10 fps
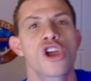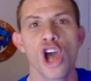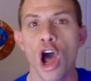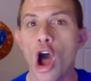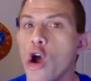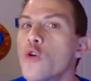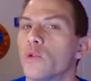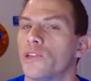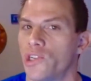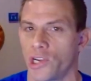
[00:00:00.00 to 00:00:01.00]

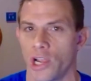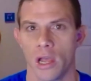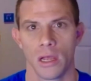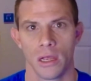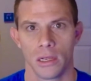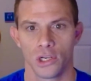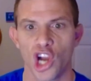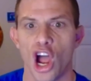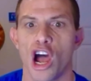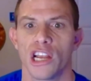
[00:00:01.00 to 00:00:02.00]
coach
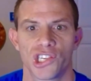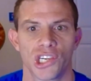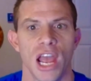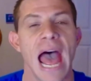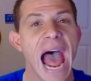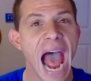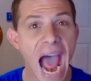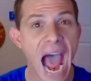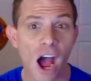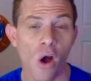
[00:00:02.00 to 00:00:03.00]
Josh
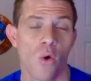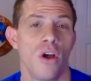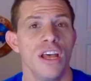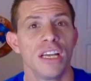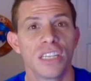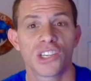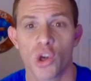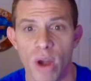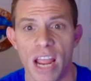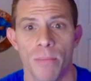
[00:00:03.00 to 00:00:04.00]
how to
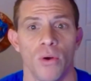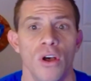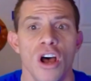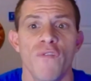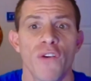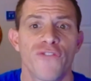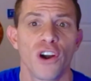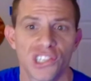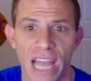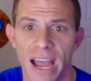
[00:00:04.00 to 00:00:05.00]
scramble for
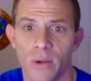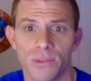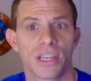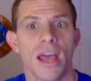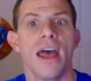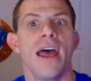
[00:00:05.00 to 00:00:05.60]
first downs.